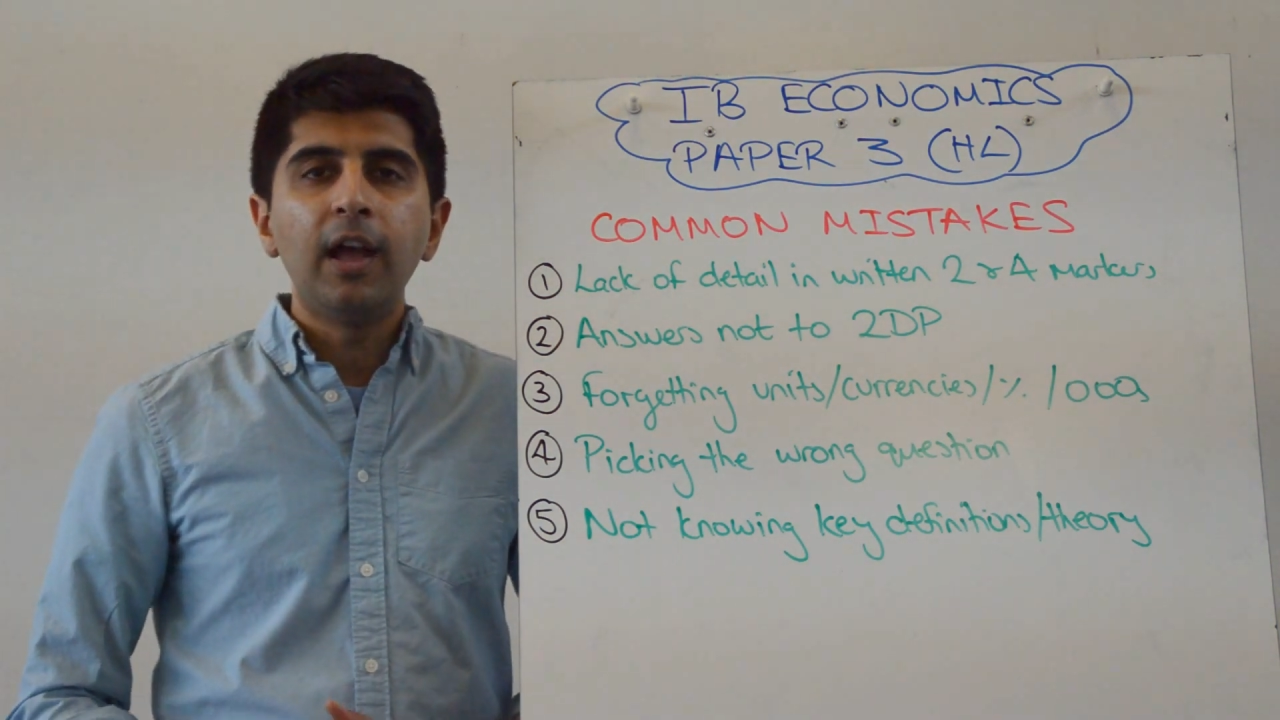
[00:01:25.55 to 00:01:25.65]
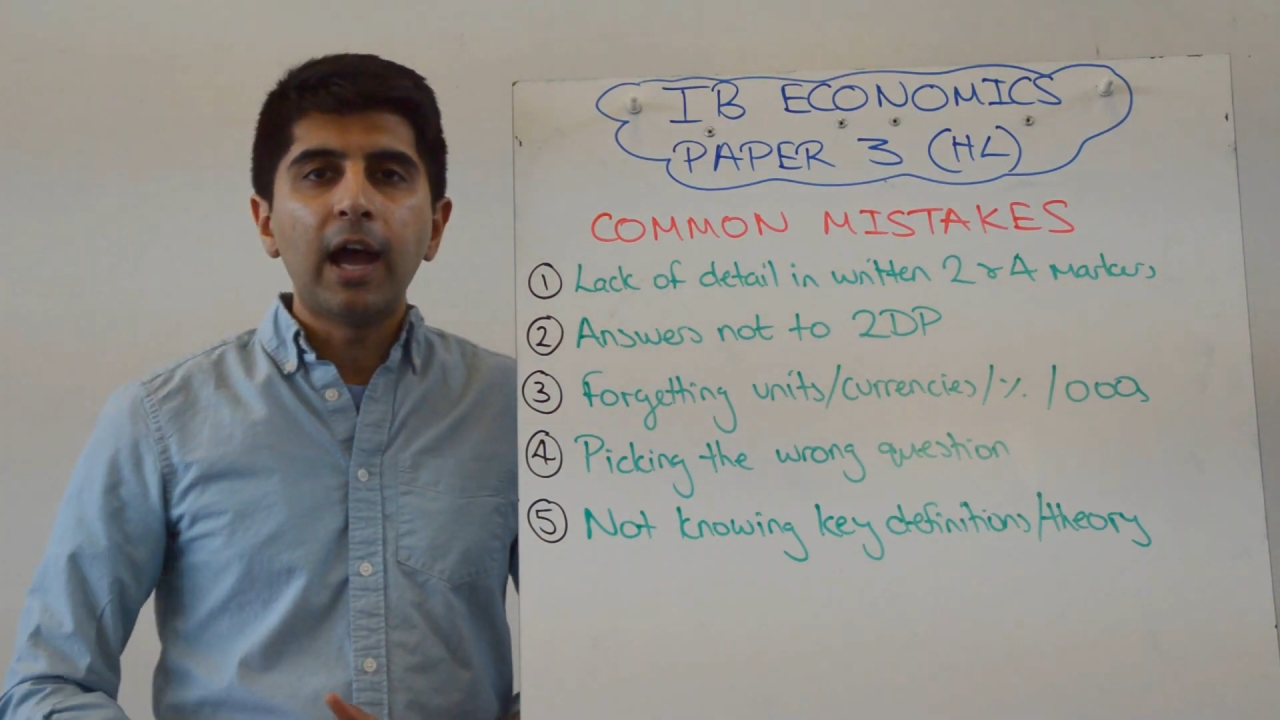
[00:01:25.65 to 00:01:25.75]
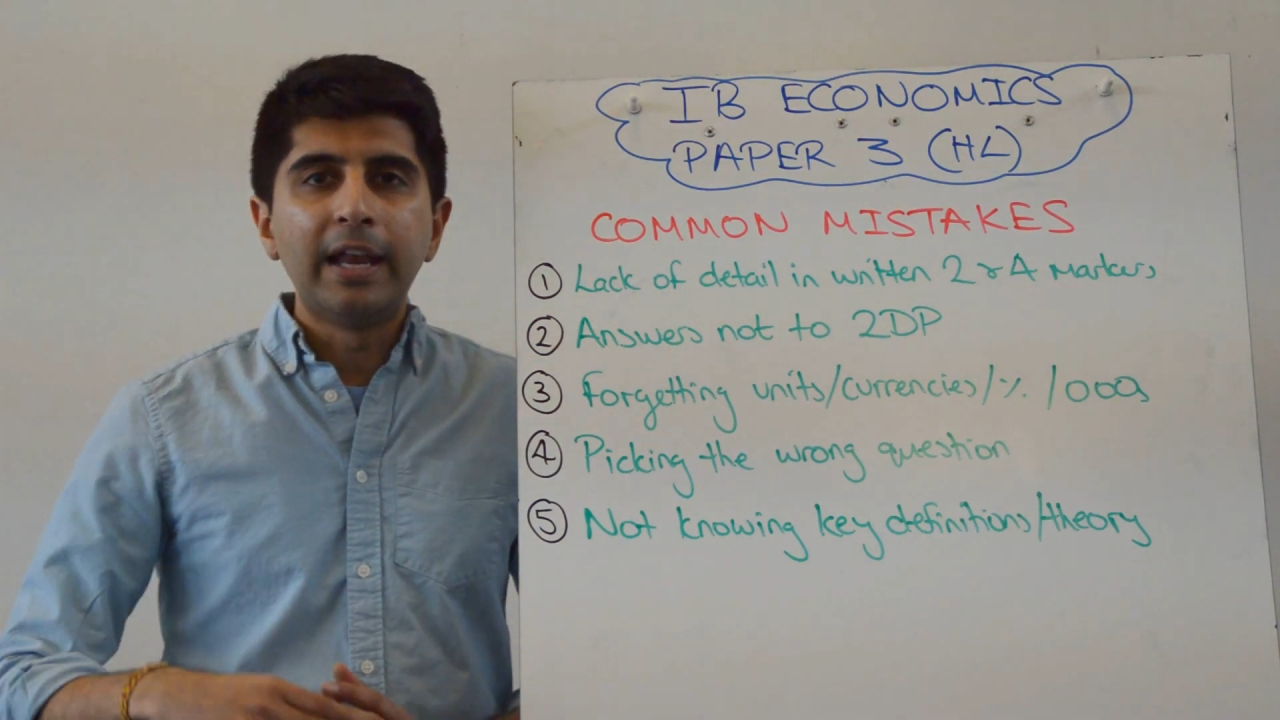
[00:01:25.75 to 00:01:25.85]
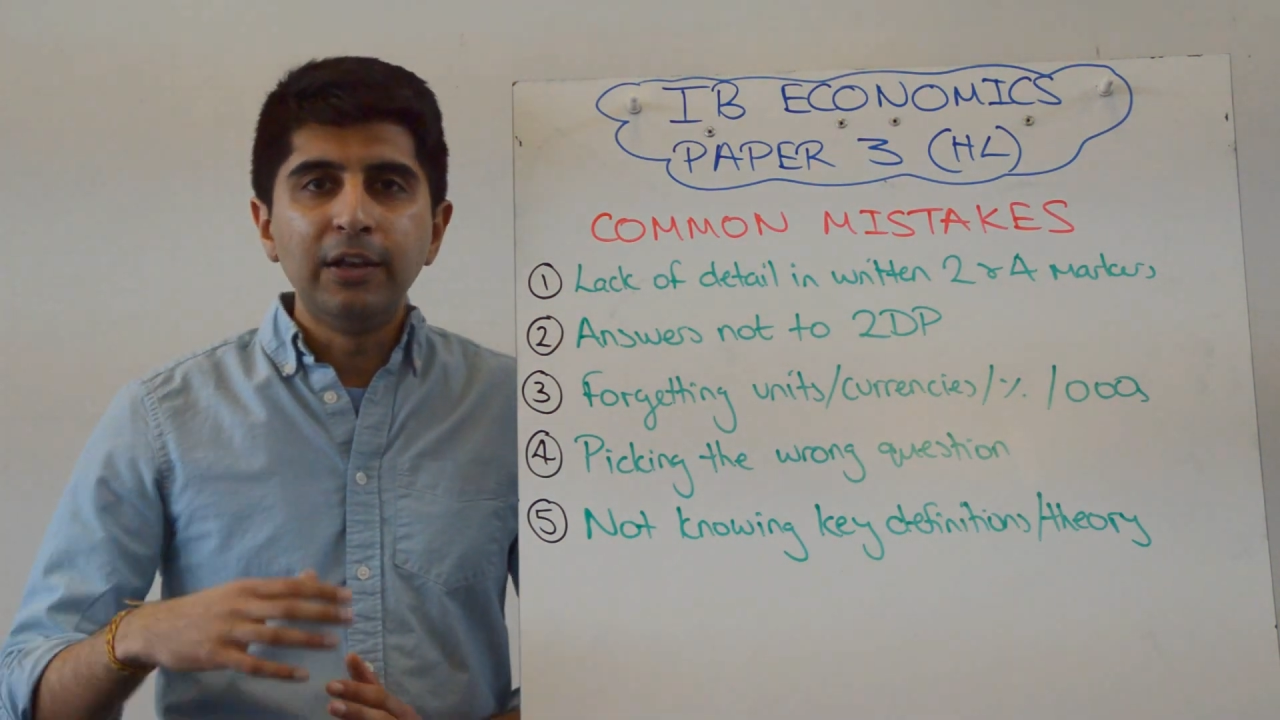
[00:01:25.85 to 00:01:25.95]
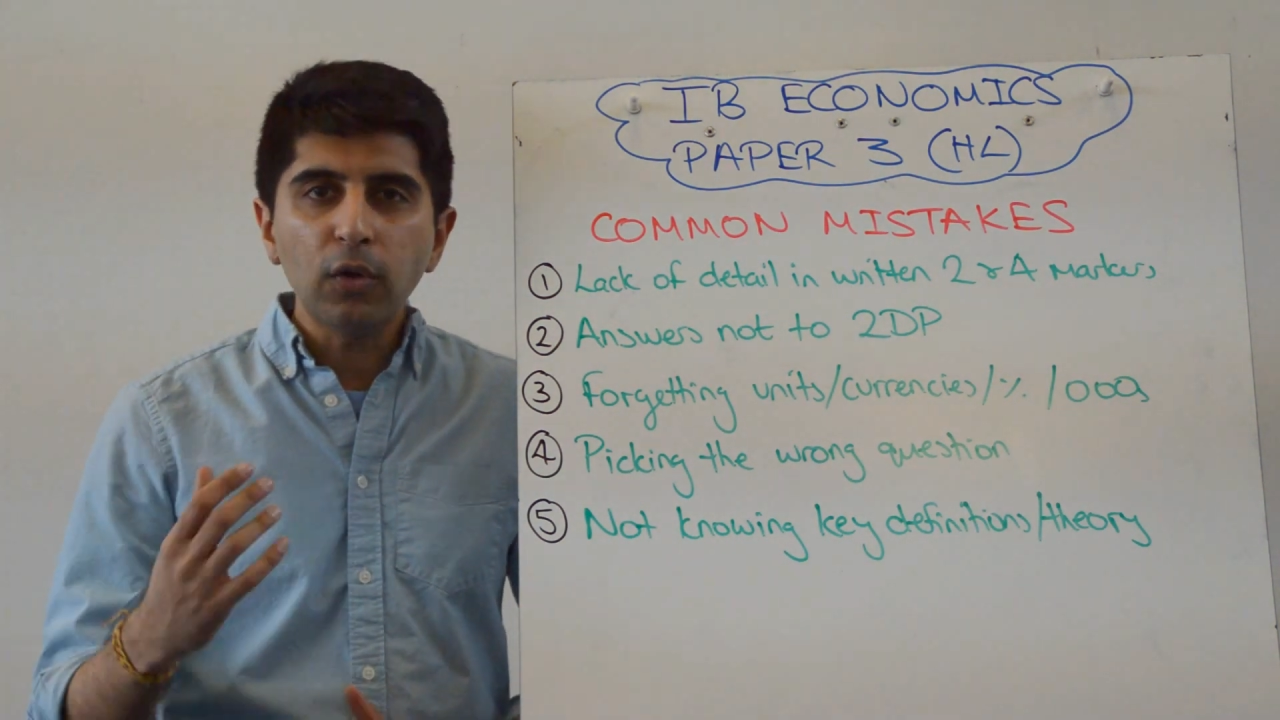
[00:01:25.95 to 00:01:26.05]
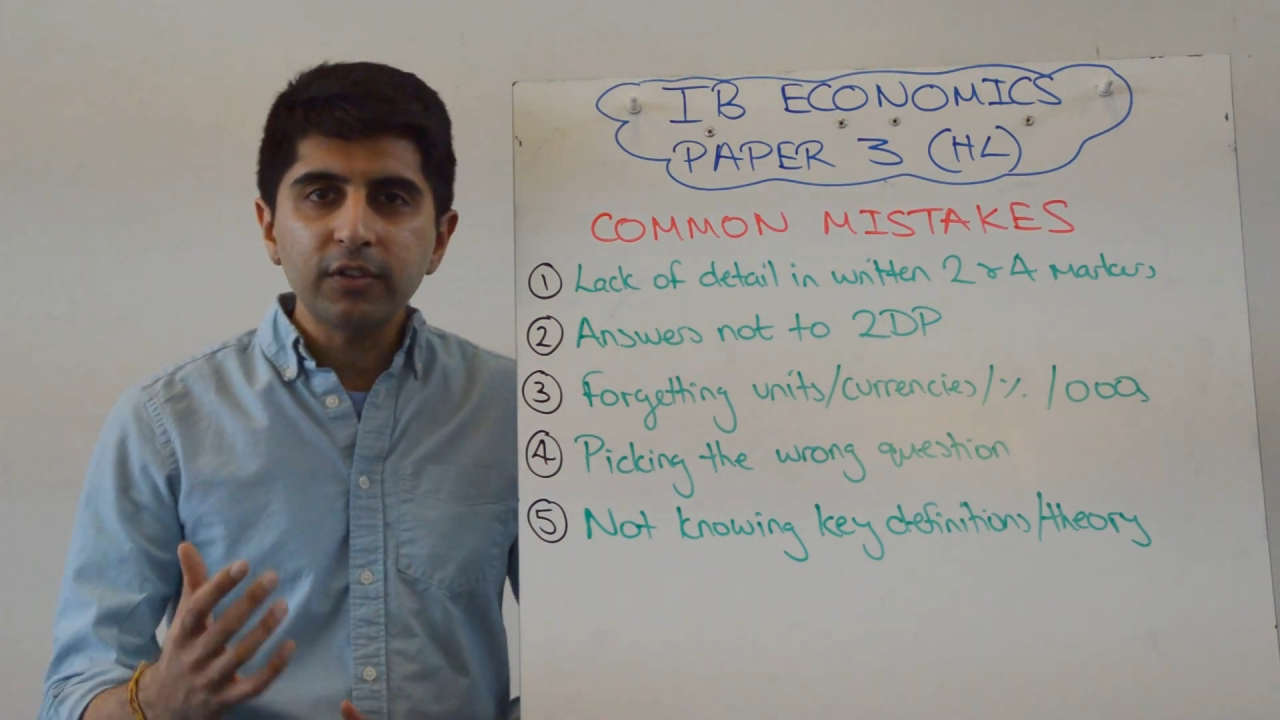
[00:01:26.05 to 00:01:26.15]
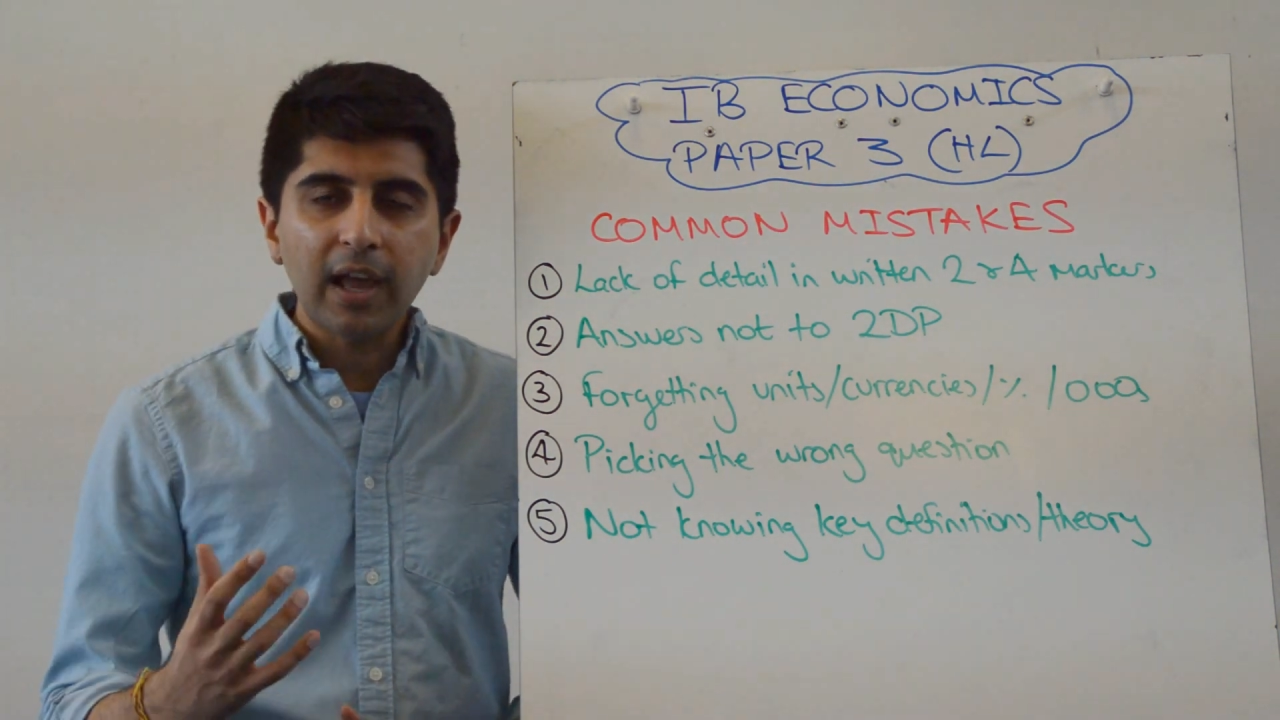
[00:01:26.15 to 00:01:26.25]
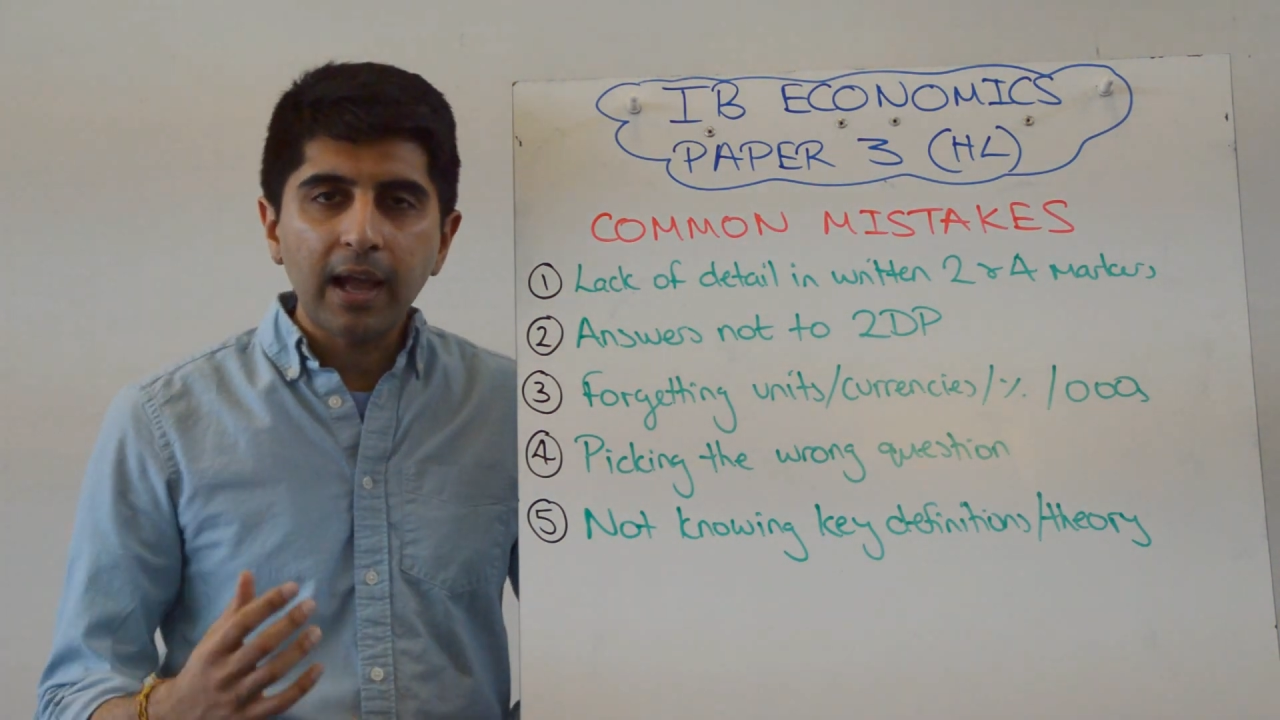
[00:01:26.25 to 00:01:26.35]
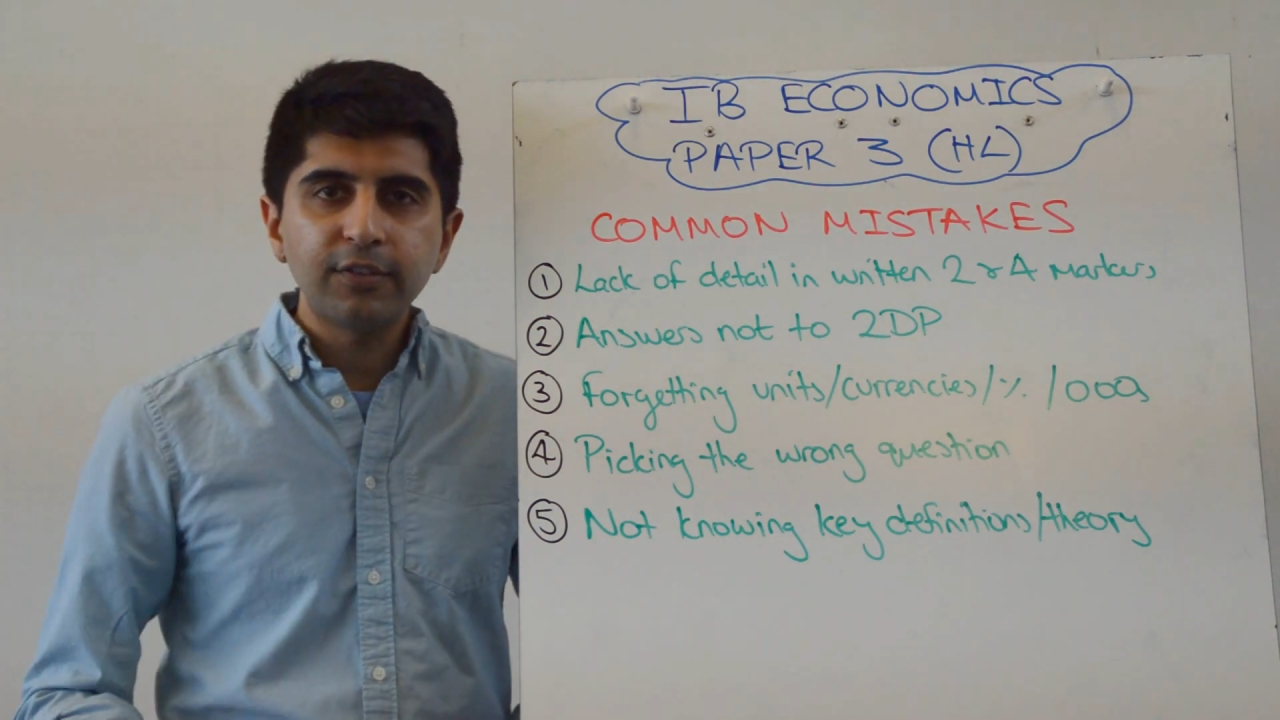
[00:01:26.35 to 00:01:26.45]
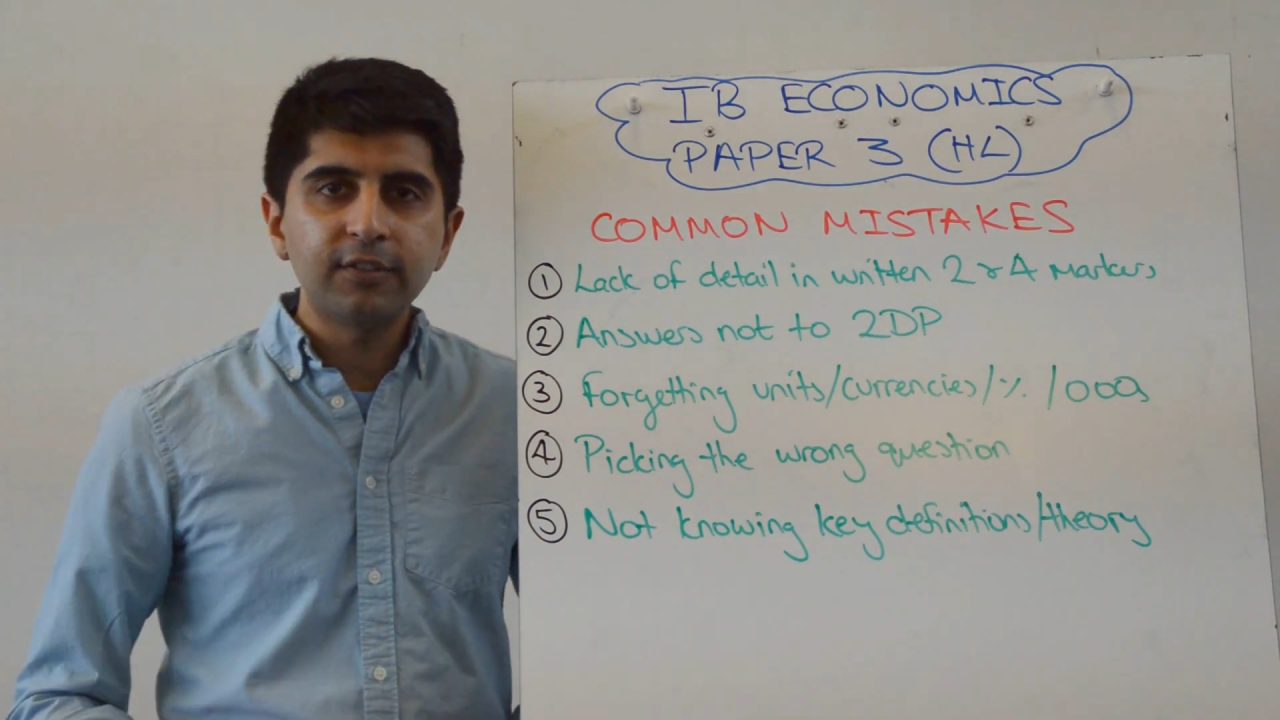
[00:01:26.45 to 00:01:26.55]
and not to have